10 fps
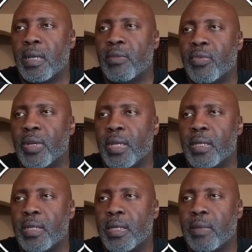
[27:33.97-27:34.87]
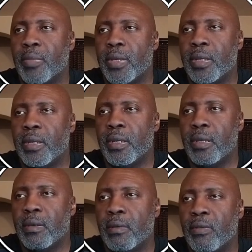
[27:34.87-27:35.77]
for LDAP and a
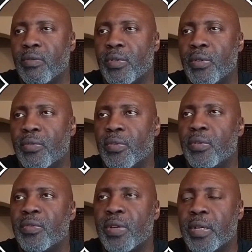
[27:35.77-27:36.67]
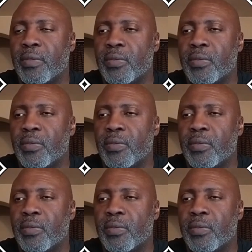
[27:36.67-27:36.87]
445.